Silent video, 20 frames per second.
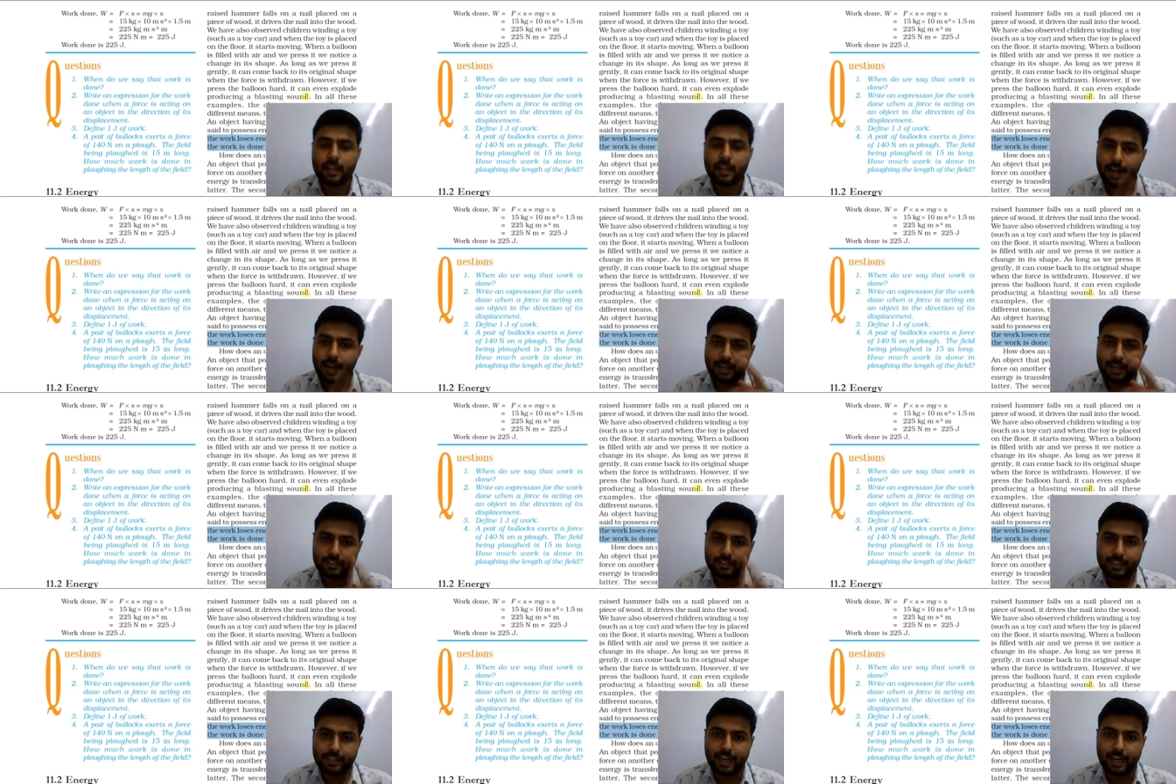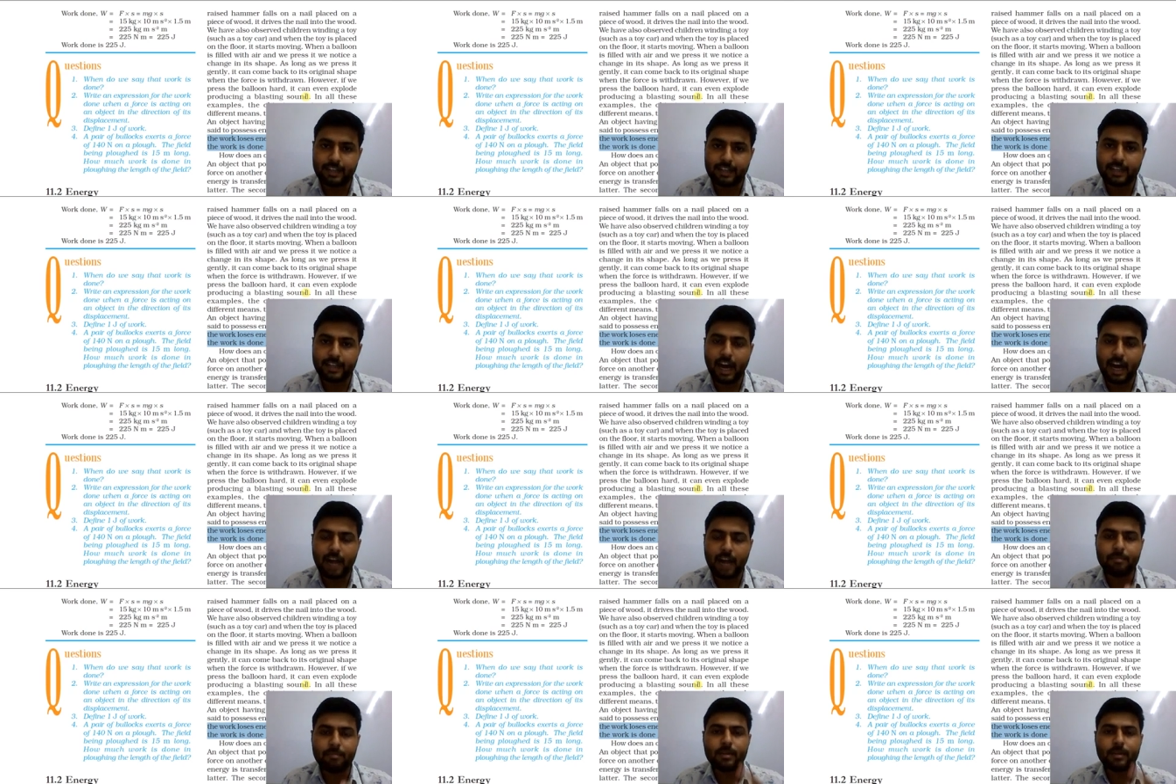At that
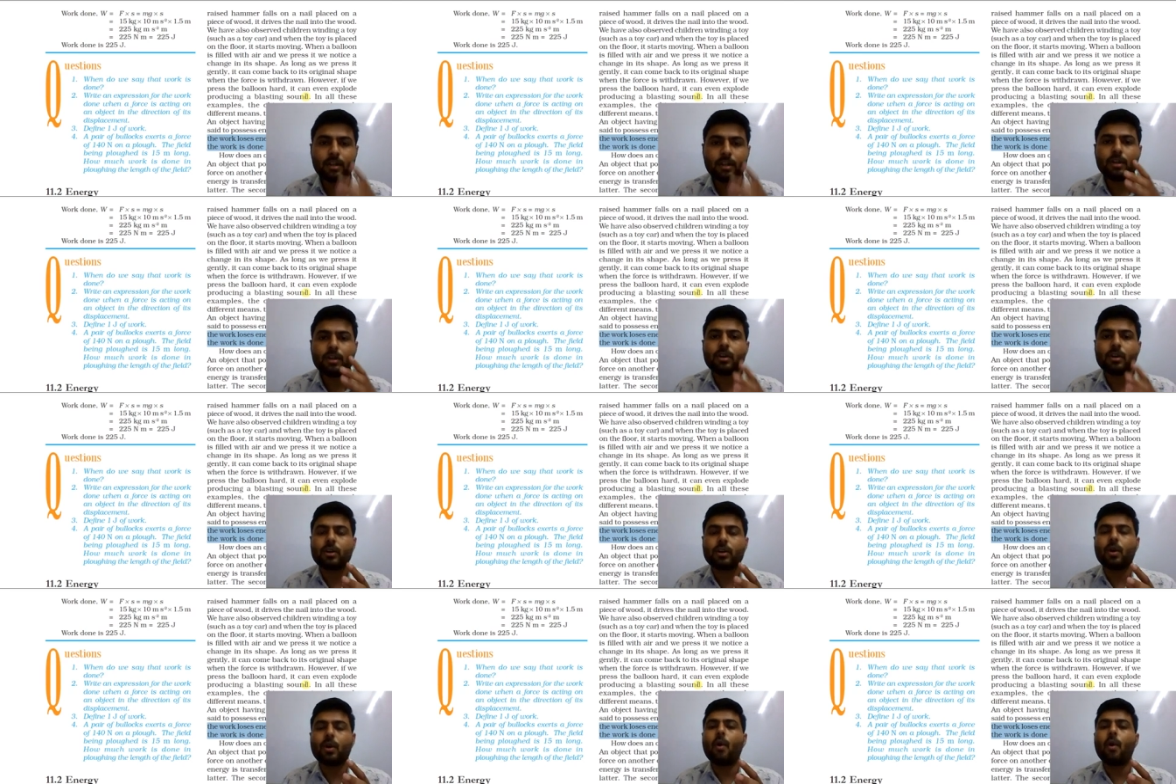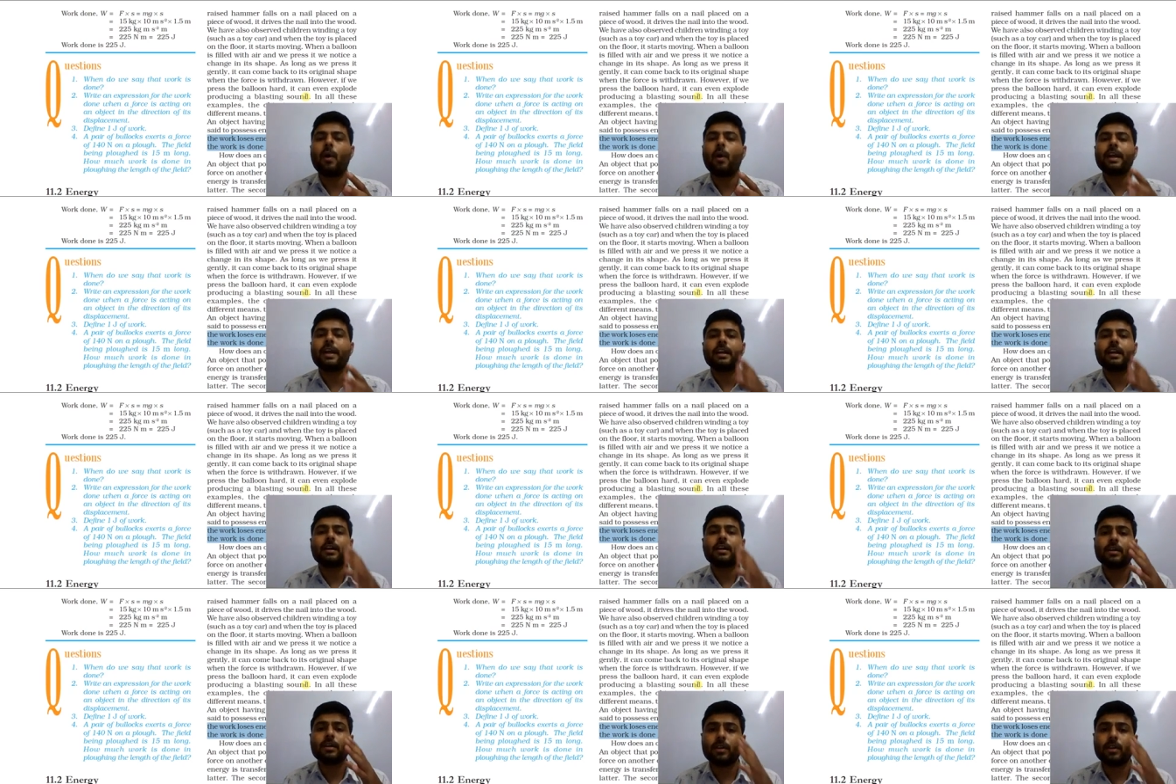time, toy
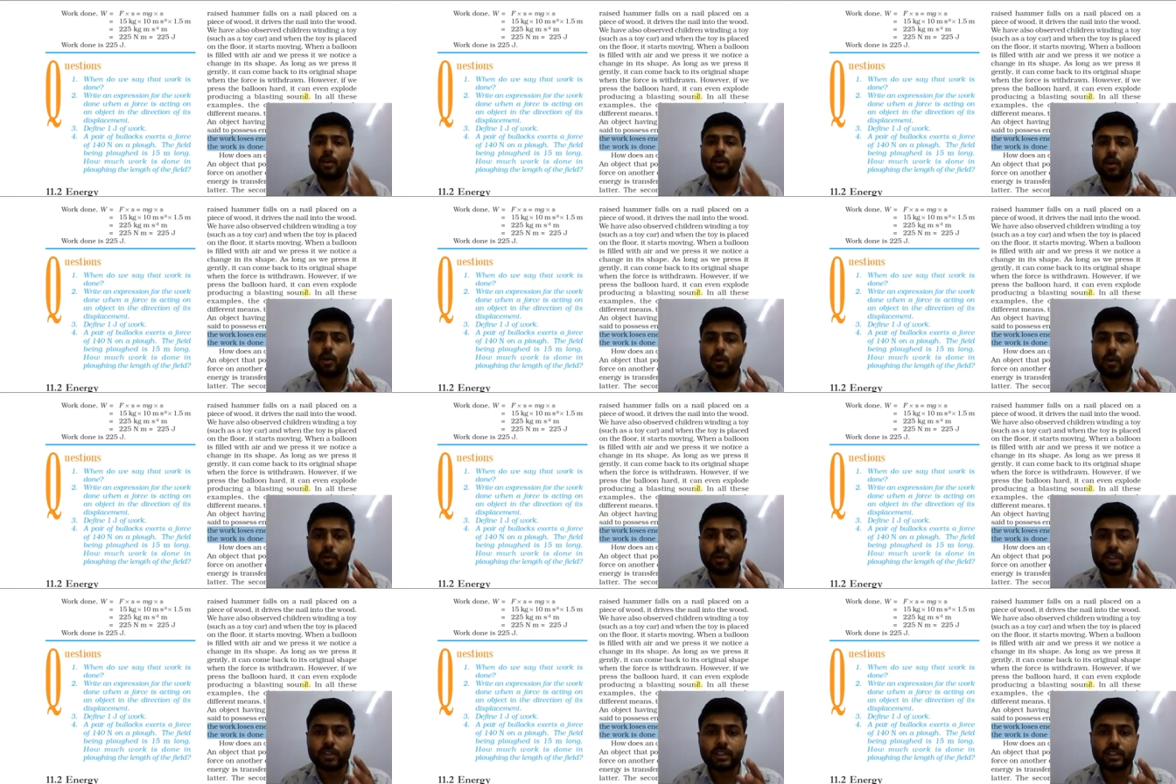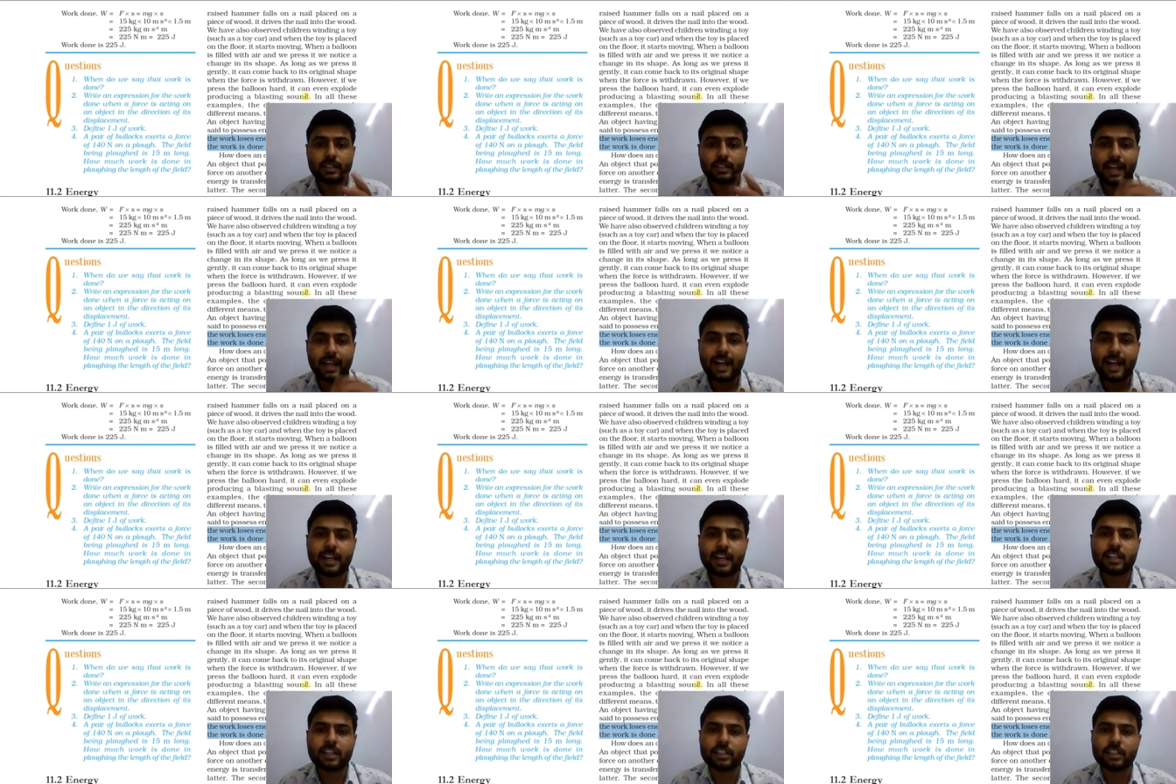loses
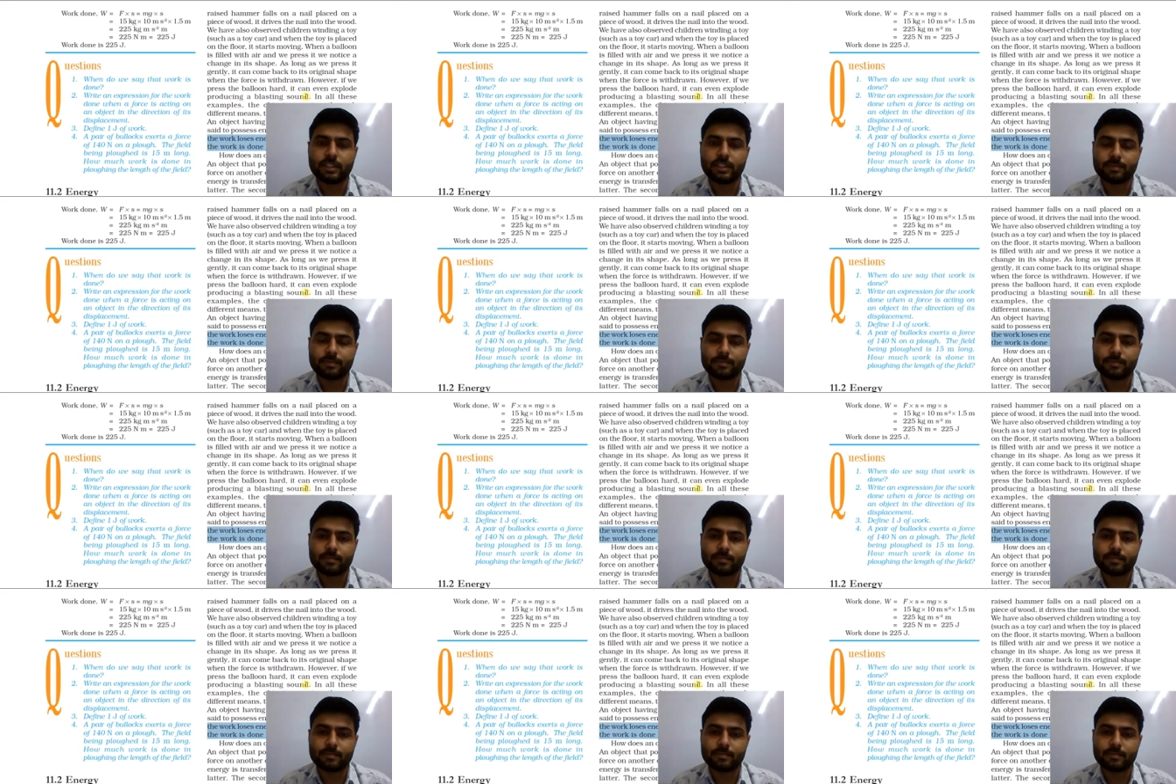energy